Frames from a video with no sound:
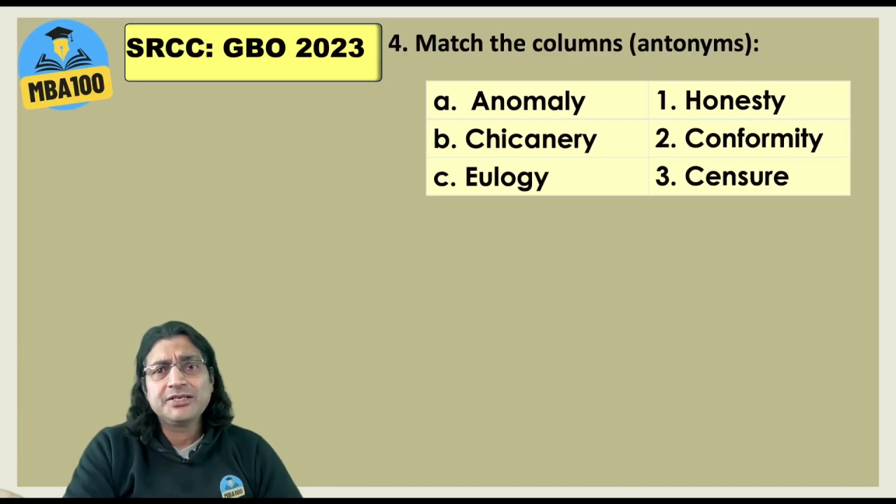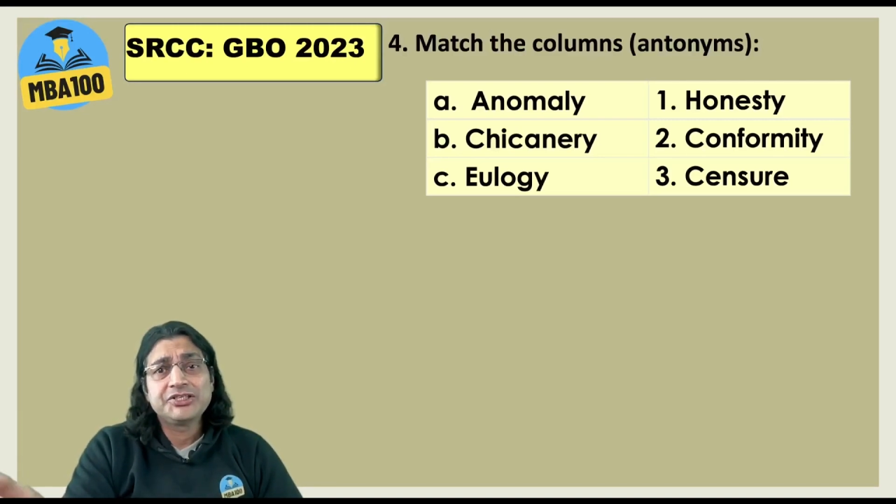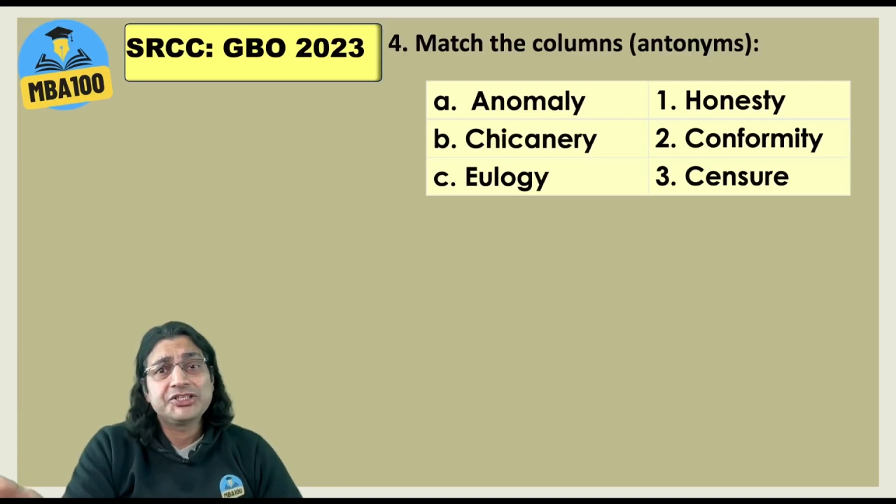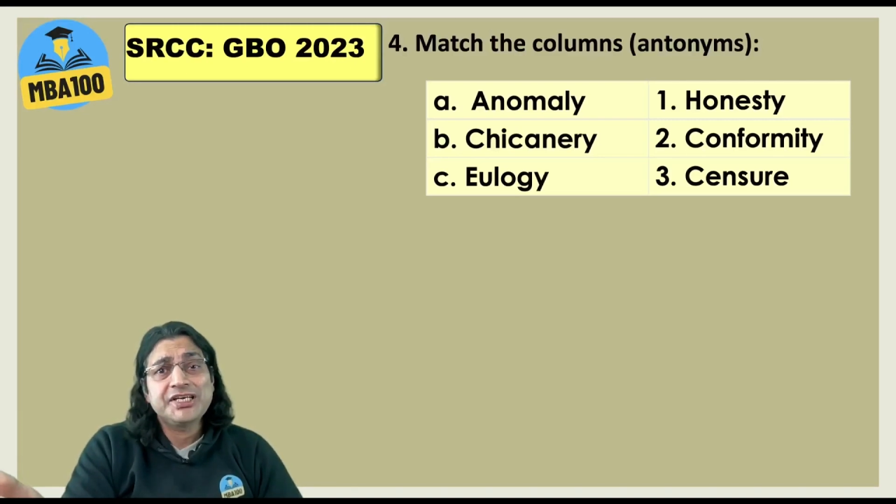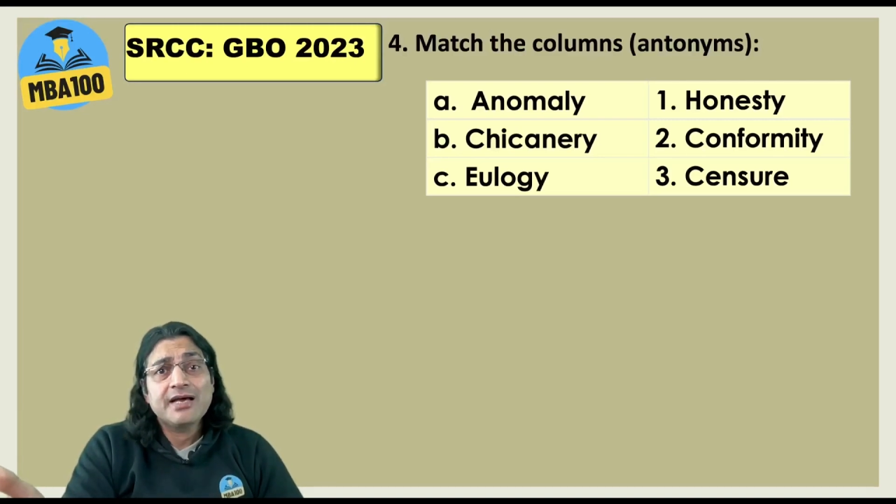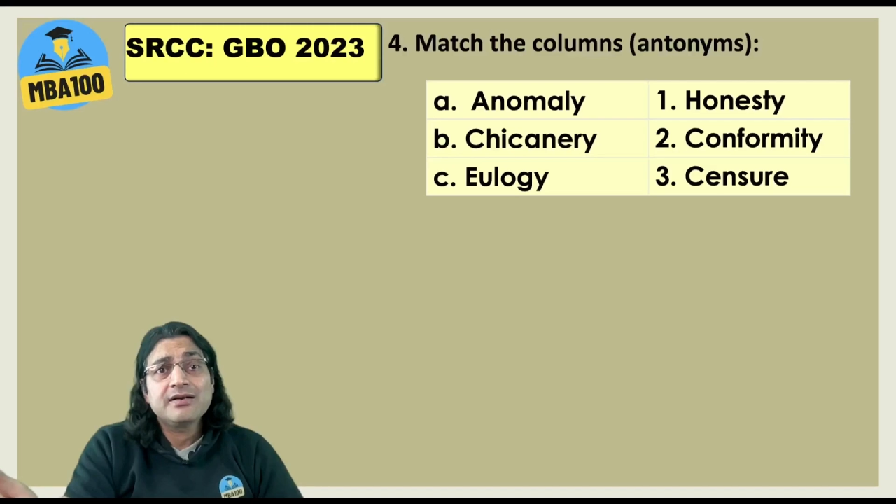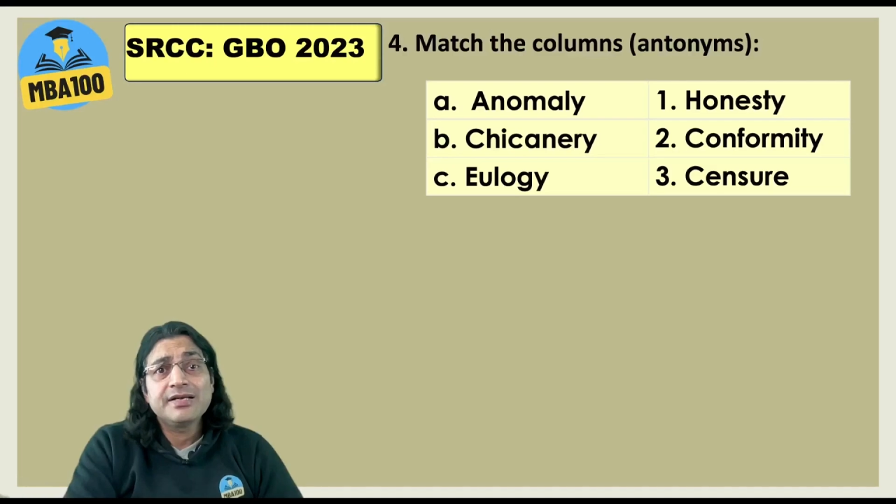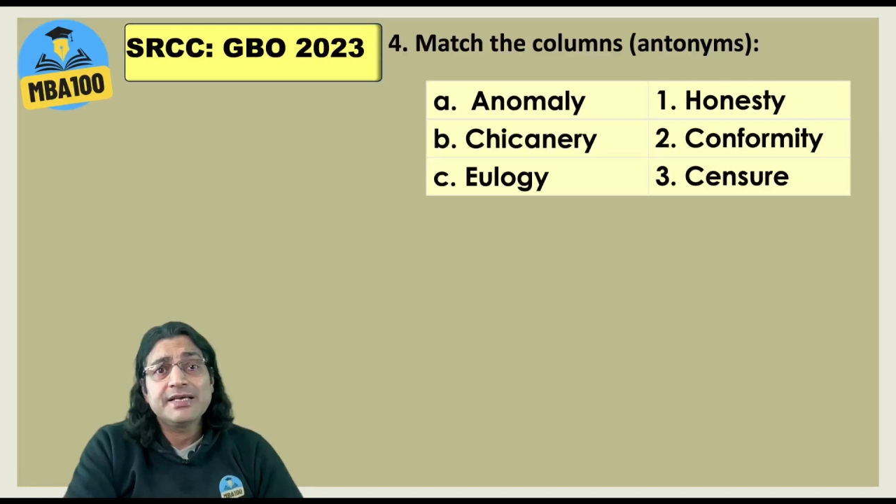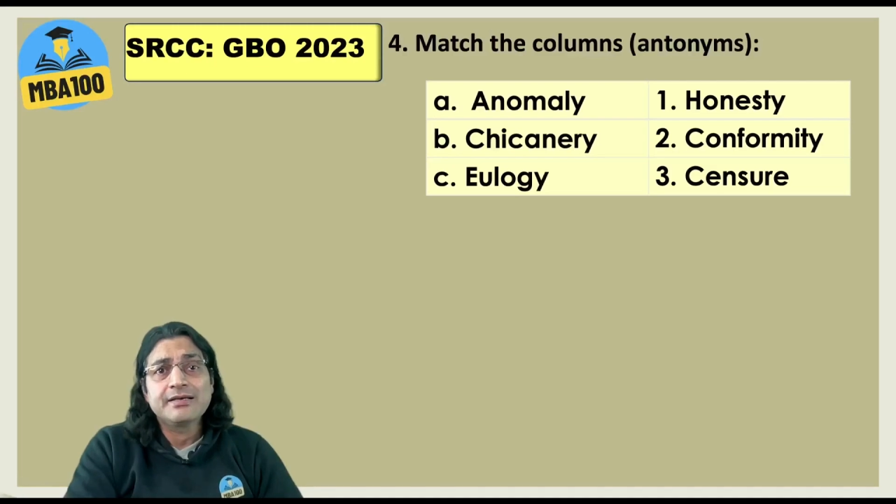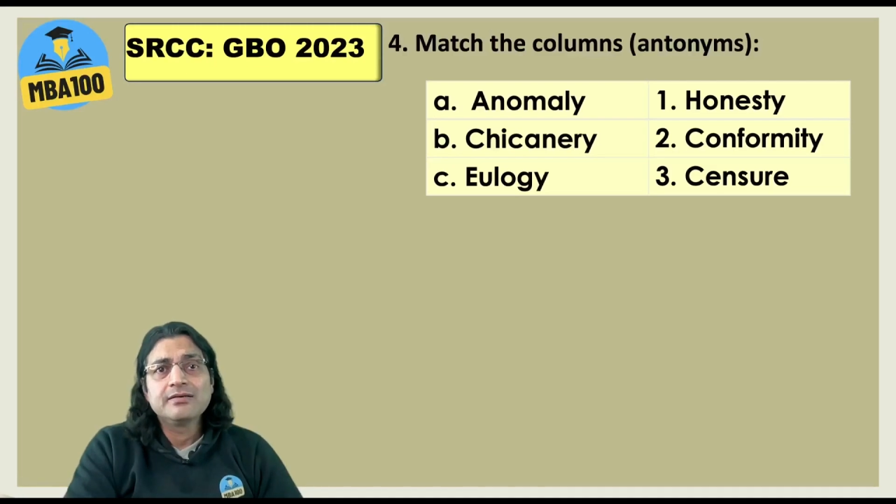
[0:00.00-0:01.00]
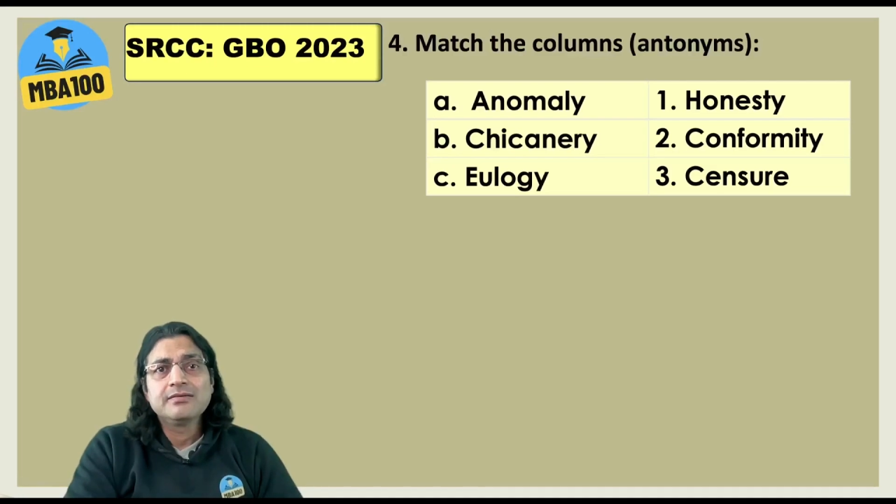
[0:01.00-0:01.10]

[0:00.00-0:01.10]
Chicanery,